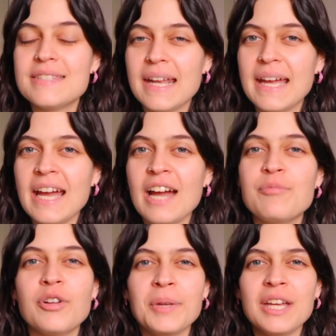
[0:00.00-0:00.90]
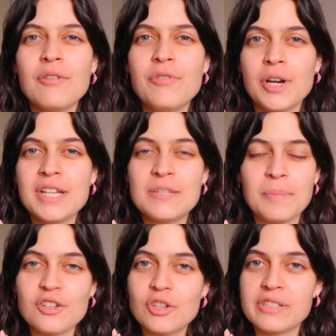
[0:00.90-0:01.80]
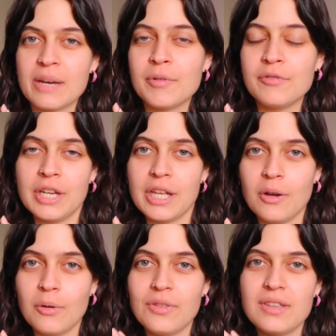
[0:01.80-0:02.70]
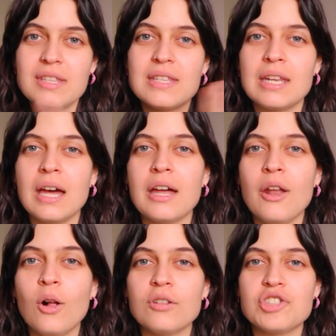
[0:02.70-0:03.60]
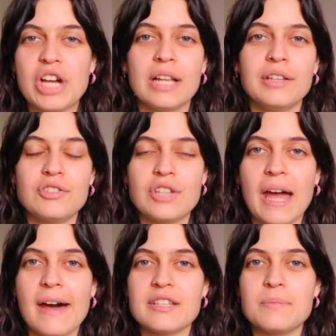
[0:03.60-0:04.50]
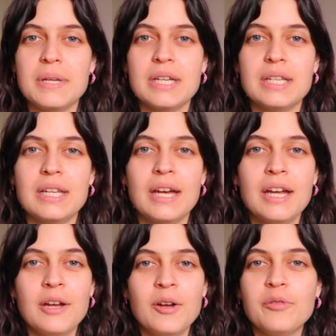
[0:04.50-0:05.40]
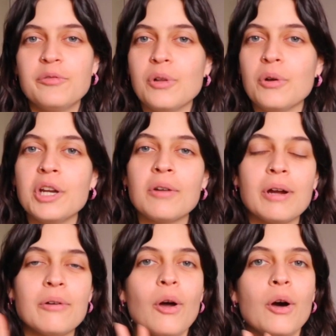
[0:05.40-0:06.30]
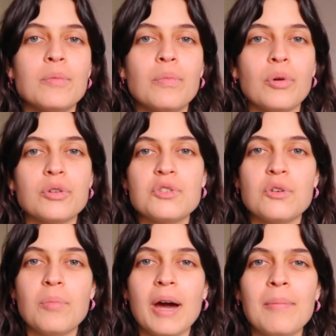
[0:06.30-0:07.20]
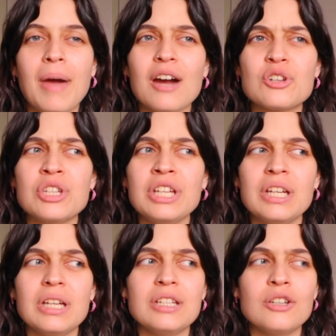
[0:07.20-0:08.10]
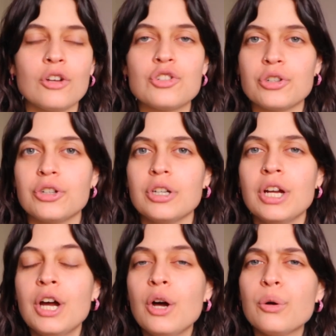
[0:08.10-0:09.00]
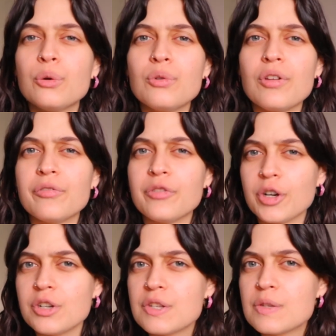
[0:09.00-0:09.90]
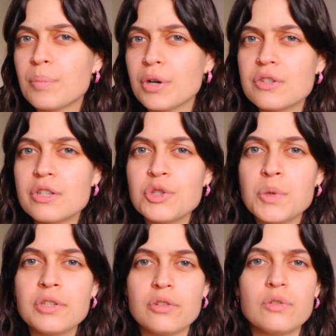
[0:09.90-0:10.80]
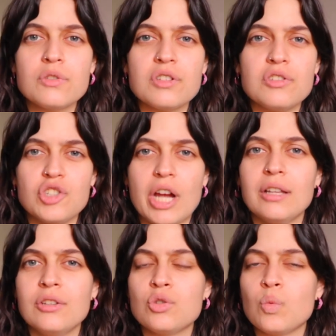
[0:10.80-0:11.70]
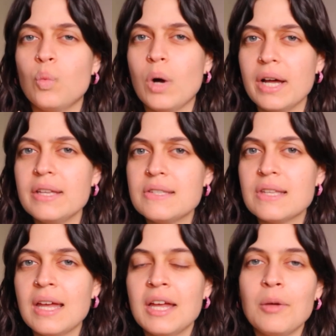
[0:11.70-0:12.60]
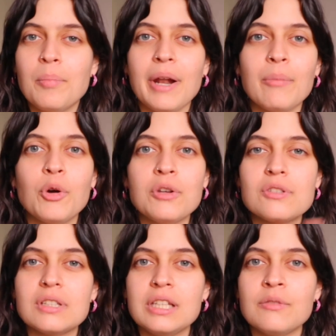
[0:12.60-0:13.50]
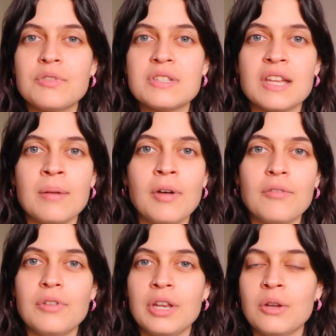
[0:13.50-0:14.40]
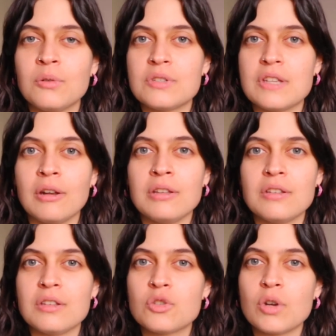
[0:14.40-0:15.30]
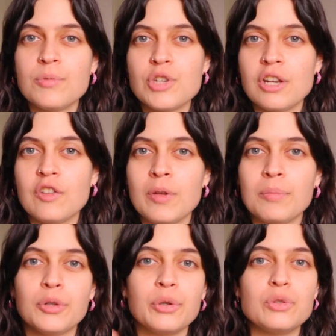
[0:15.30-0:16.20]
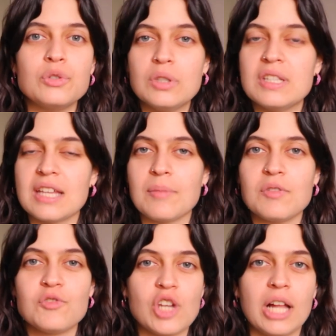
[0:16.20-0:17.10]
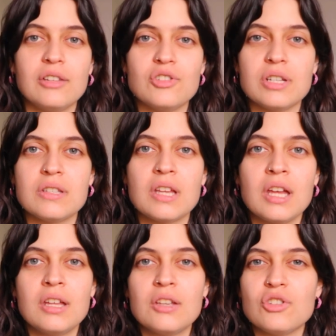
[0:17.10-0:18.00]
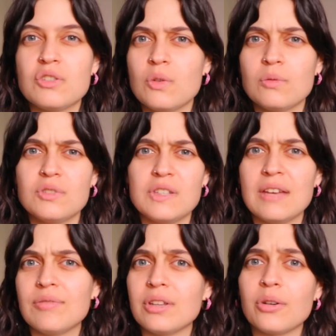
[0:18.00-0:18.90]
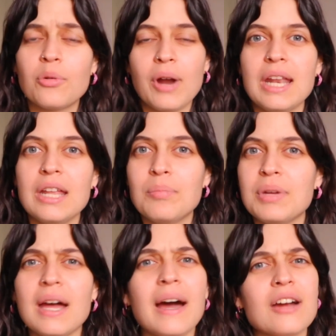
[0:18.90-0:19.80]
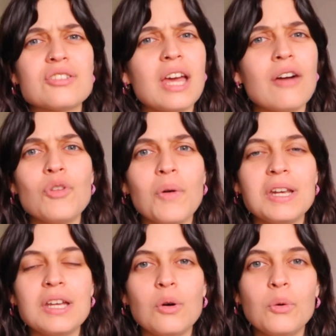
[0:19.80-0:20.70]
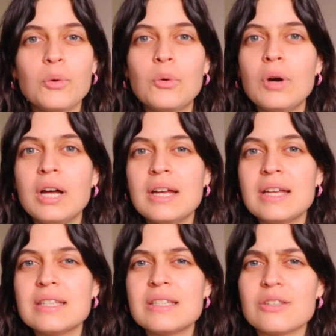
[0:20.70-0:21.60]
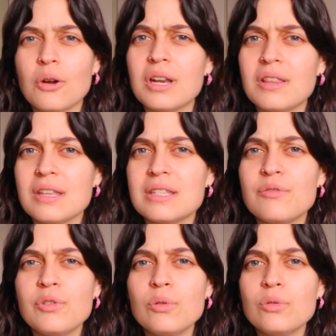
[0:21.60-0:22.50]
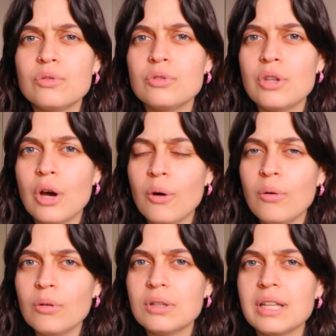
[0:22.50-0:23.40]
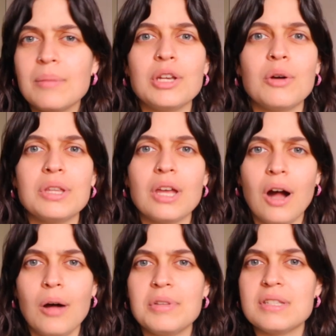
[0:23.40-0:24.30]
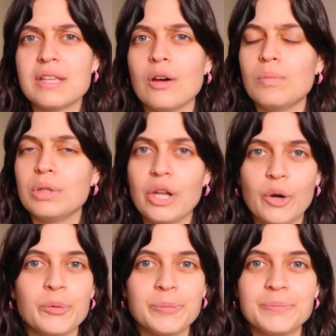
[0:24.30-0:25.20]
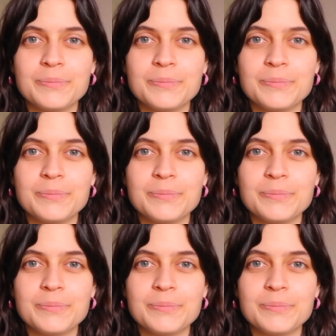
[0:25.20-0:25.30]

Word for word: Today I'm filming a very special type of video. This is an unhaul challenge that has been floating around on BookTube. I'm actually not sure who the first person to introduce this challenge was, but I'm going to leave some videos down in the description of people who do these types of challenges just so, to give a little credit. But yeah, I actually have no idea who started this. If you know, let me know in the comments down below.